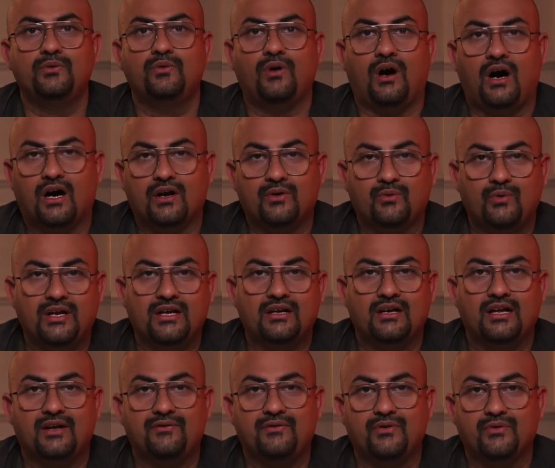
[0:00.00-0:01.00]
you are going
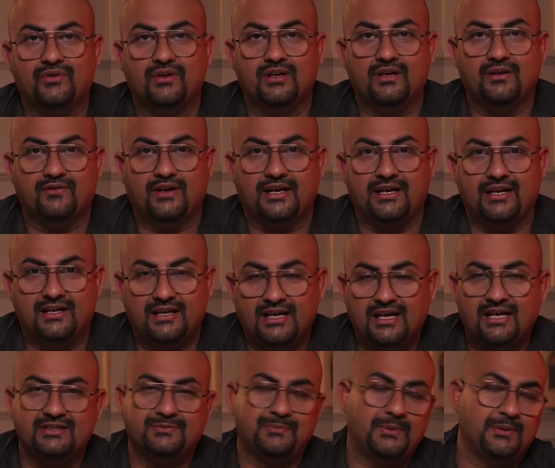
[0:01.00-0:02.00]
live using inviting
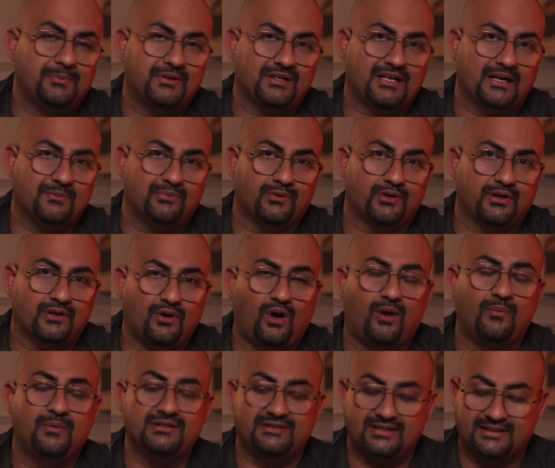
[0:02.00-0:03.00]
guests, people can put in
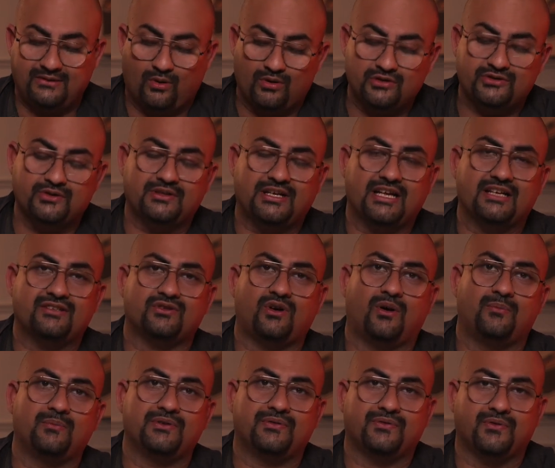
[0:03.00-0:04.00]
comments. It also takes
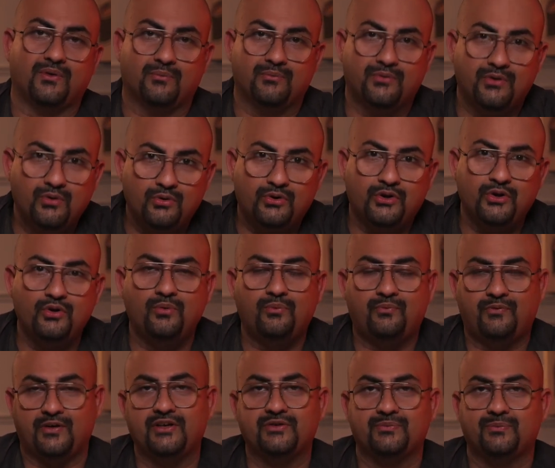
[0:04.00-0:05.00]
comments from
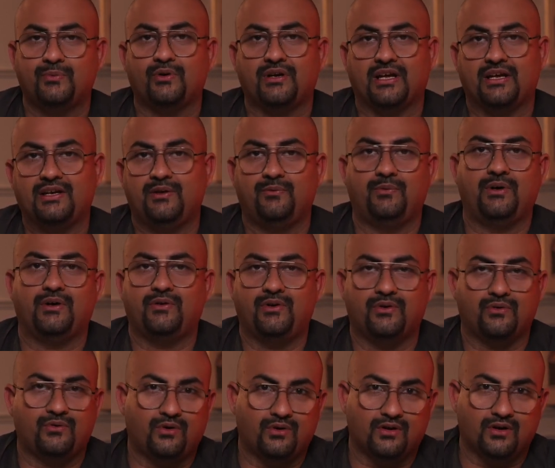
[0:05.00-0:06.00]
YouTube, Facebook, anywhere
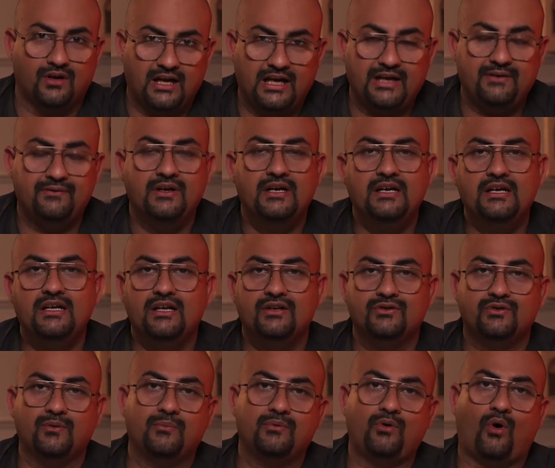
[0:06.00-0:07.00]
you're going live.
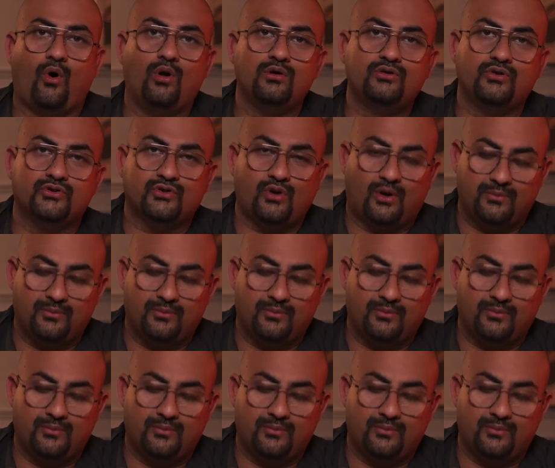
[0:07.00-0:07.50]
So all those